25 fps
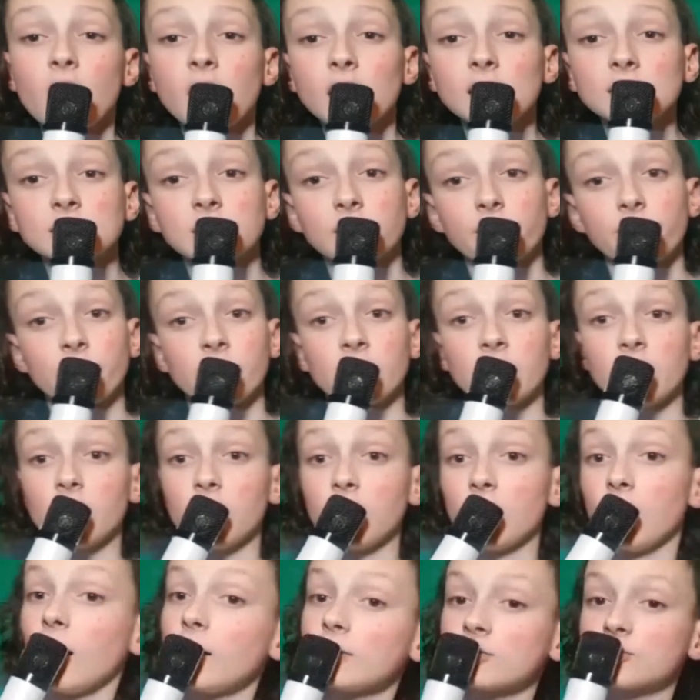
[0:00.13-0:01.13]
It's a
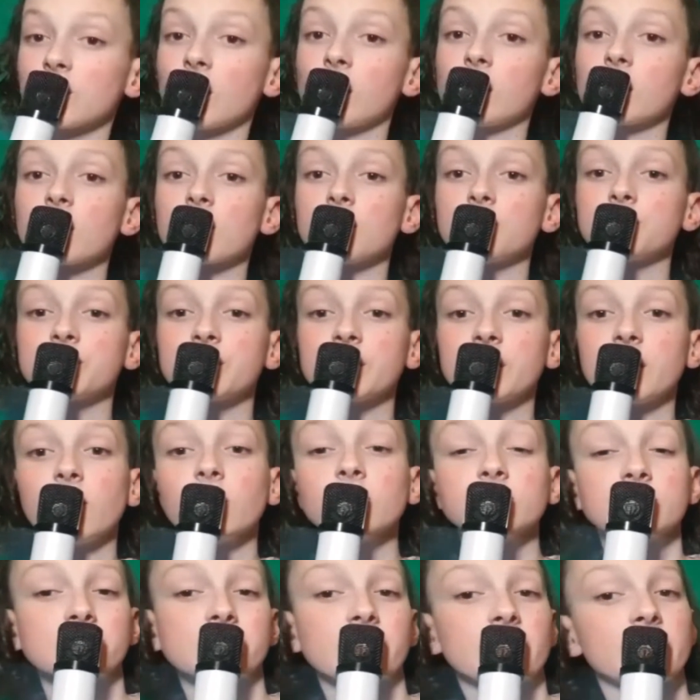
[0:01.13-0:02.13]
lights welcome share on
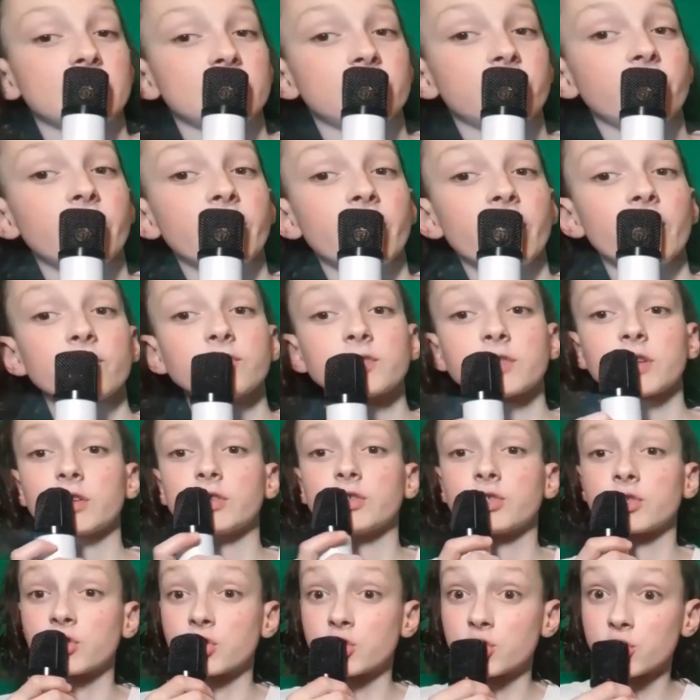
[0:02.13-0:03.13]
today's video
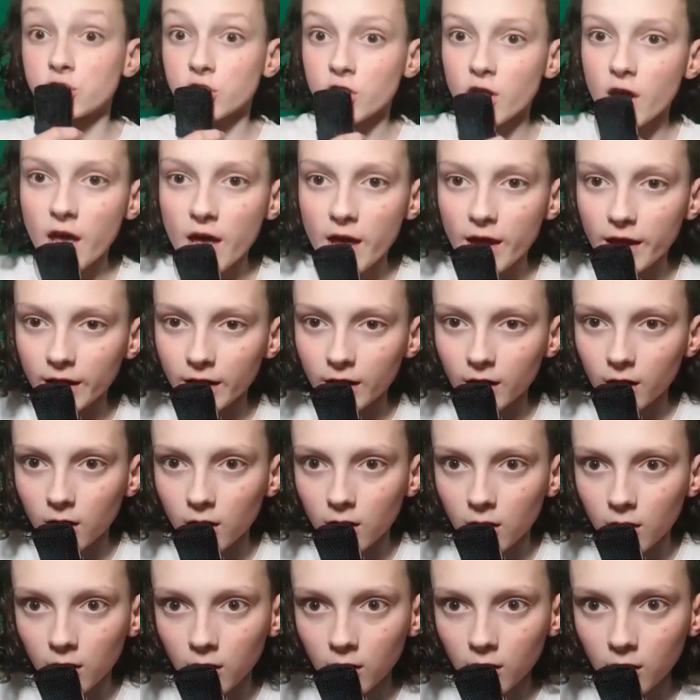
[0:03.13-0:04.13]
today
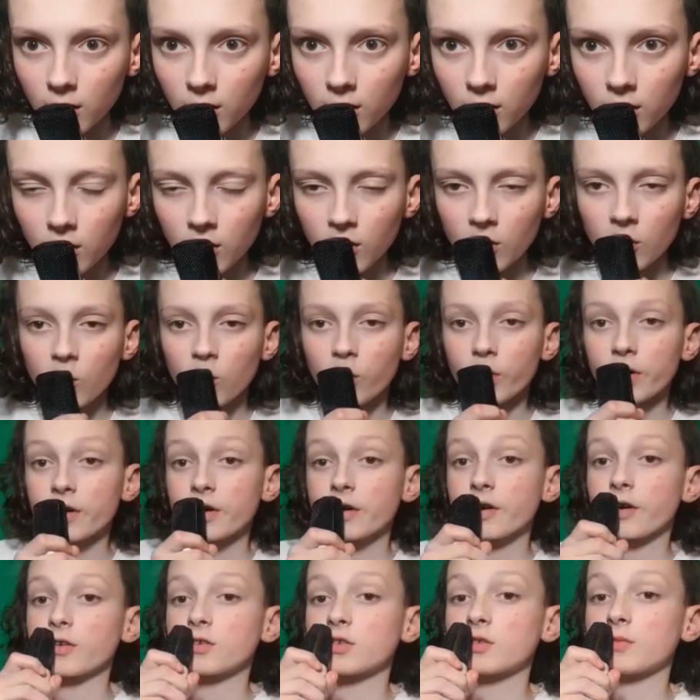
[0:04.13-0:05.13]
we are
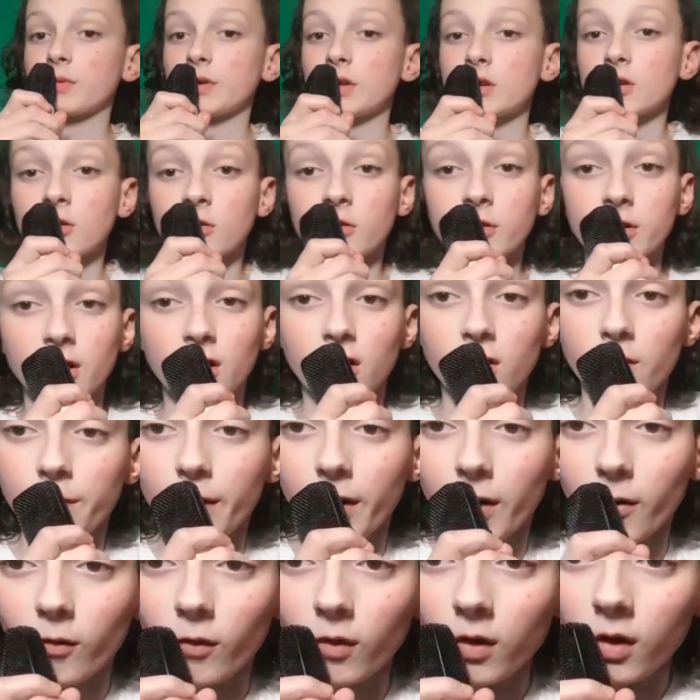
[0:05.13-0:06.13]
going to be talking
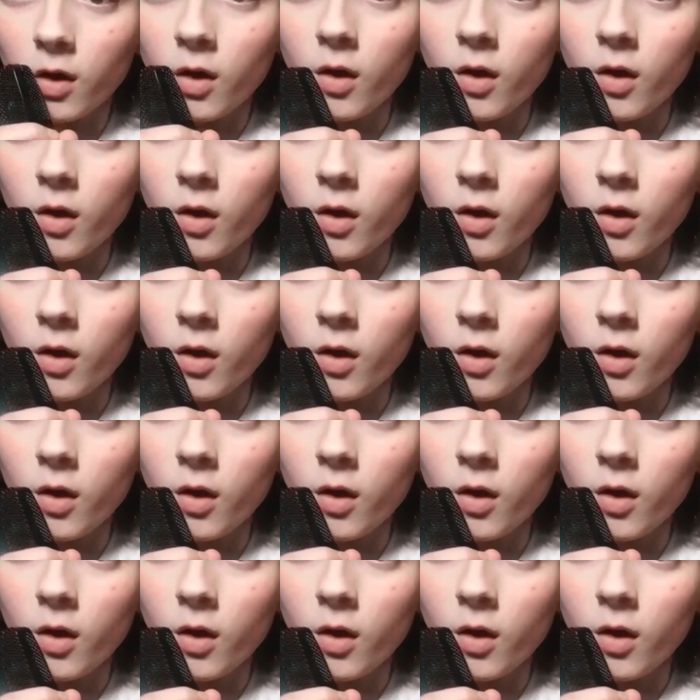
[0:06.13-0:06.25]
about